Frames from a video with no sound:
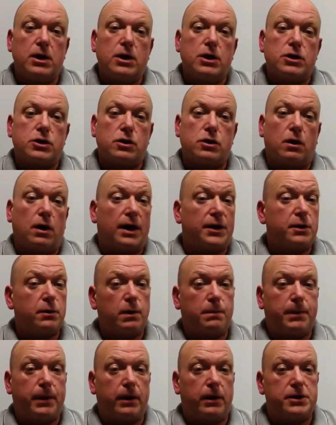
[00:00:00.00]
So I do
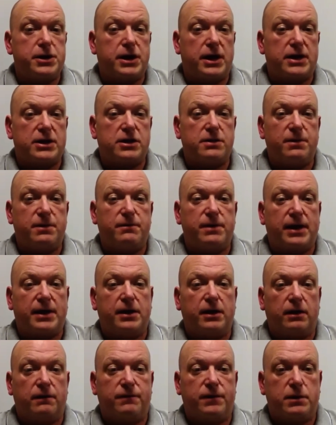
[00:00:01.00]
apologise to my
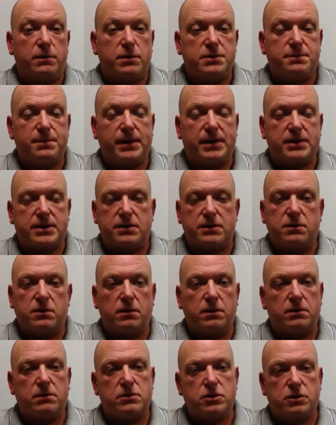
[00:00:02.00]
regular viewers because I
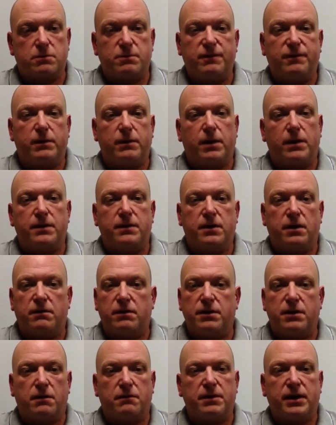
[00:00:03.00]
know some of you out there are
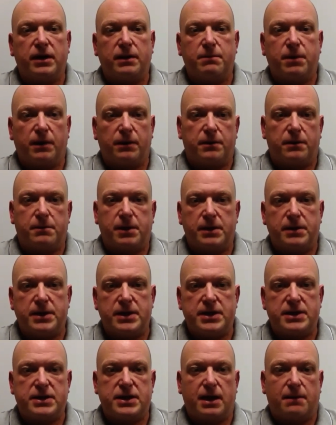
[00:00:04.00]
not really bothered about
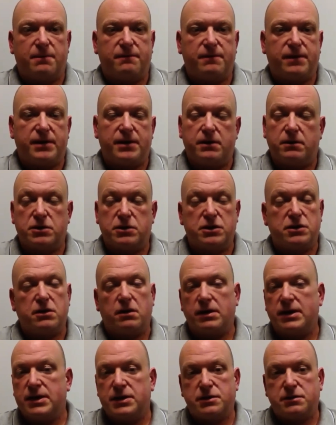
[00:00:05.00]
these type of videos, you're not
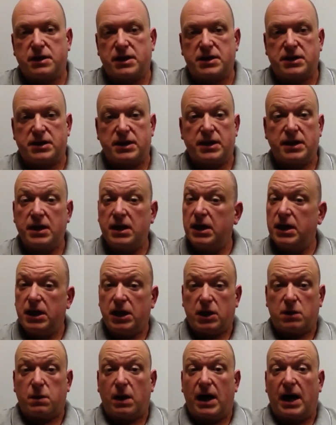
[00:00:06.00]
interested.
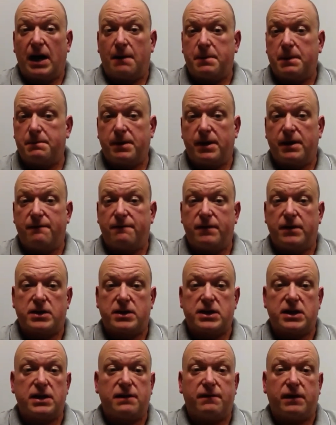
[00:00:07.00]
You're quite happy paying for your
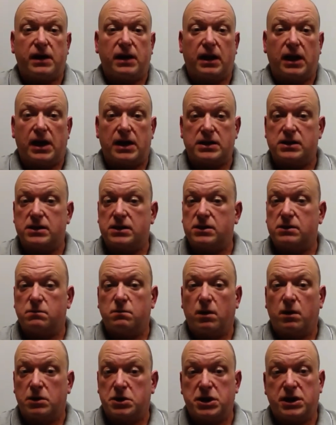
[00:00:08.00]
TV licence and
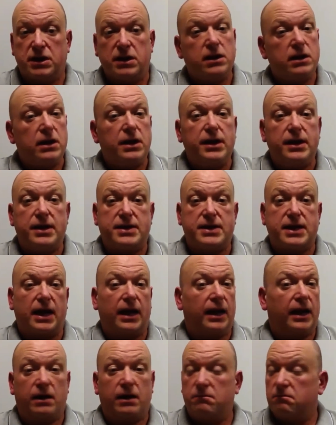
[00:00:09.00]
watching your
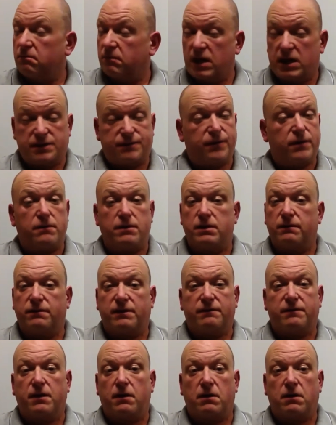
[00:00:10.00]
telly. That's fair enough,
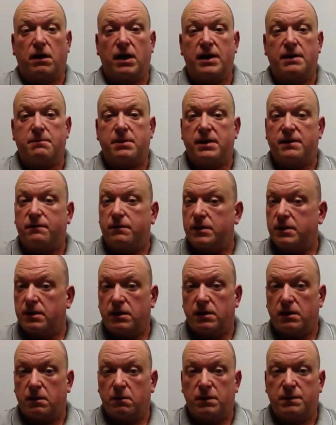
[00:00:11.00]
I've not got any beef with
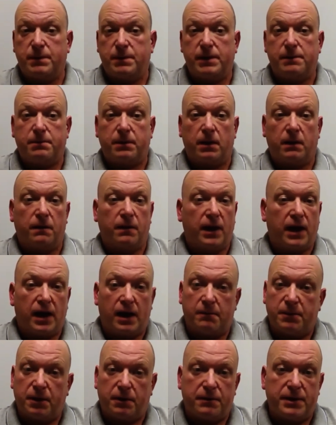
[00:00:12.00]
uh, with people on that.
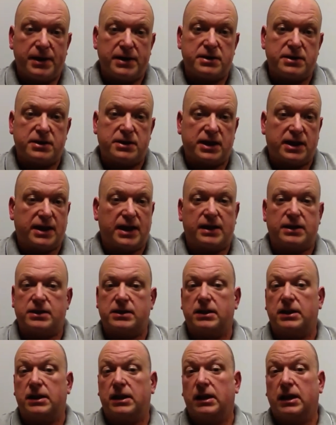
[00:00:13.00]
I'm not here to
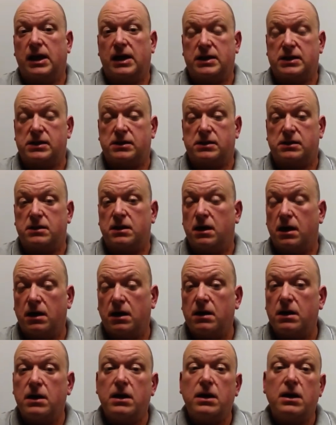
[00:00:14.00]
cancel your licence now.
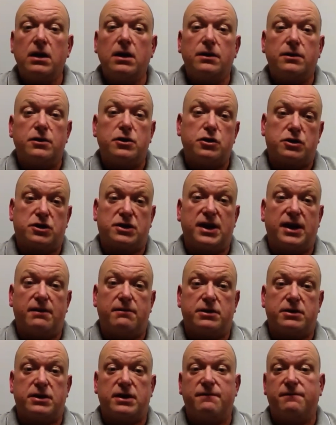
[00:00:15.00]
They're just here
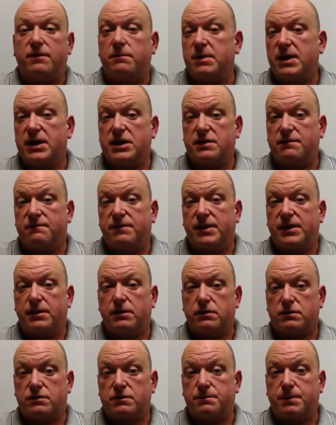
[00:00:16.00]
as an information
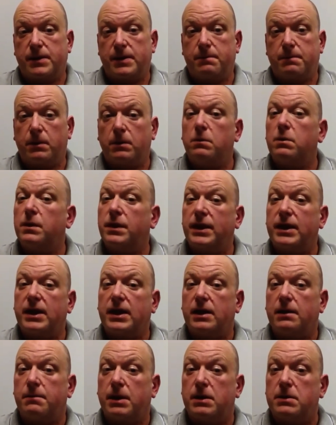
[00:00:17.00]
videos for people who are thinking
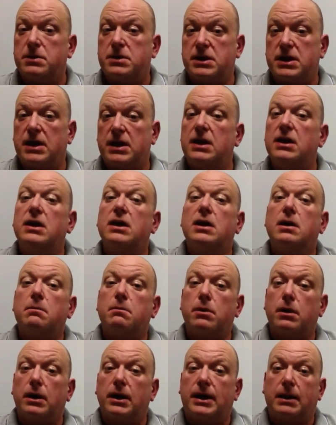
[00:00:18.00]
about it, We're
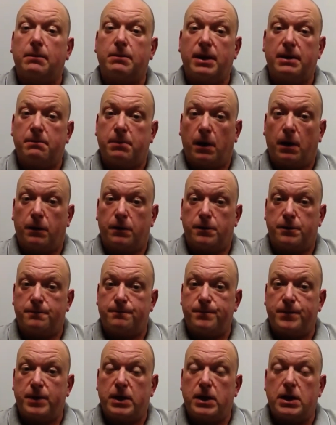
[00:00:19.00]
a little bit bothered.
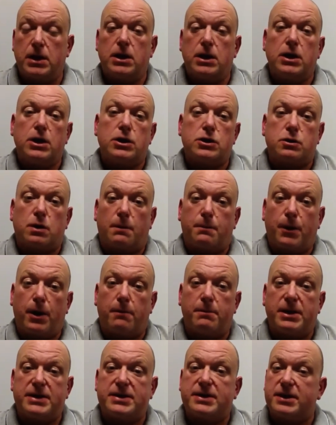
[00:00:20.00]
So I
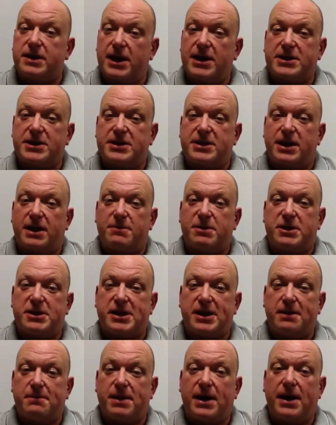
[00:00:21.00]
promise the next time you
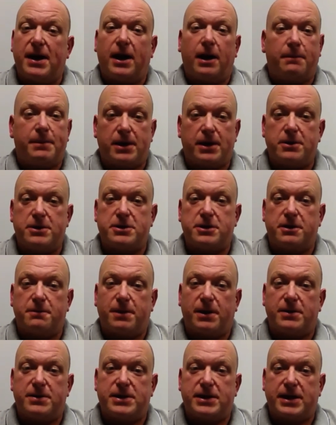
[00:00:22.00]
see me, I'll be out and
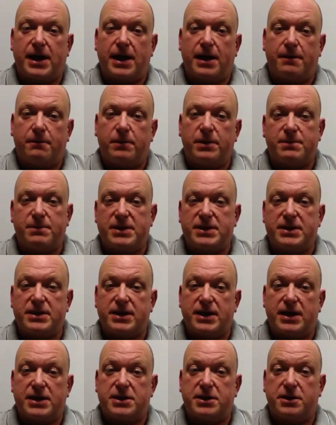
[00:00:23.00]
about again with Mrs
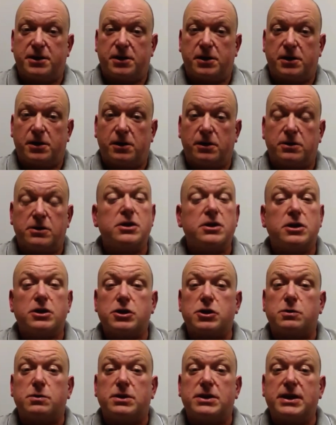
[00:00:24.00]
H and the girls.
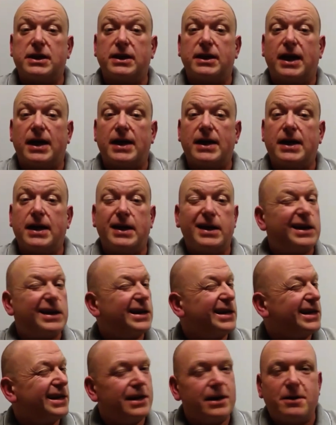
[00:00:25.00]
So until then,
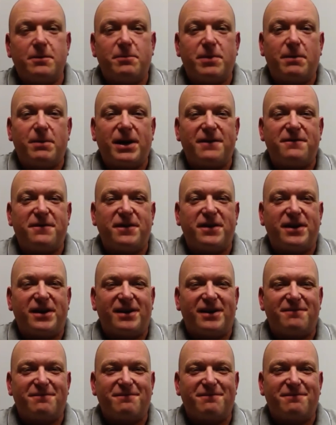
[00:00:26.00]
bye-bye for now.